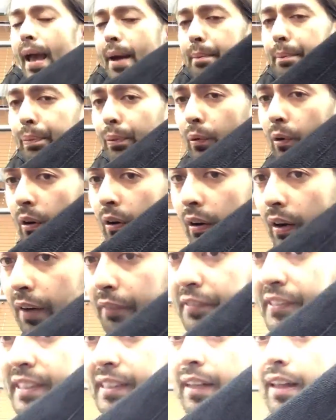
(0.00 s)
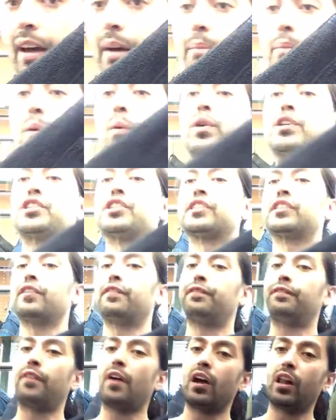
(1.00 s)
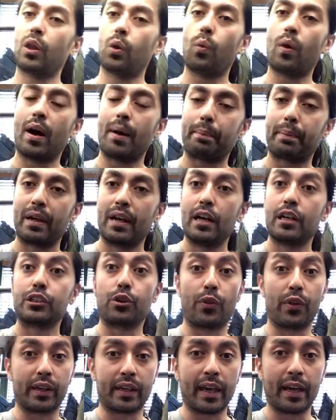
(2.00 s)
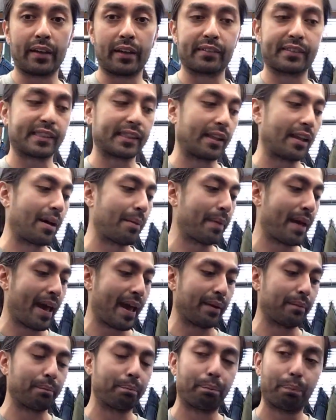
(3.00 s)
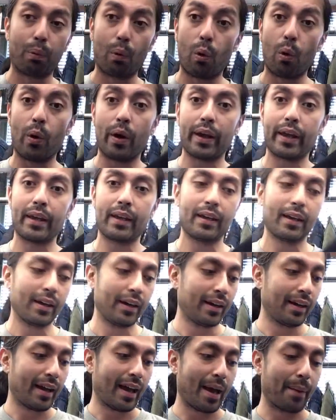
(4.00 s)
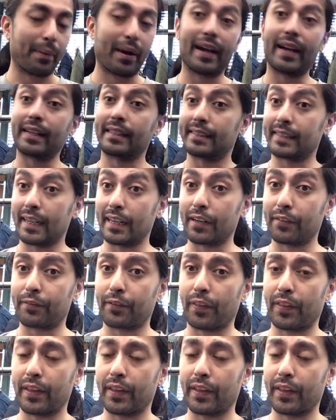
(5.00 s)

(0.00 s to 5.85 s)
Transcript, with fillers: Emperor of Slub, which is the follow up to the King of Slub, and boy, am I excited for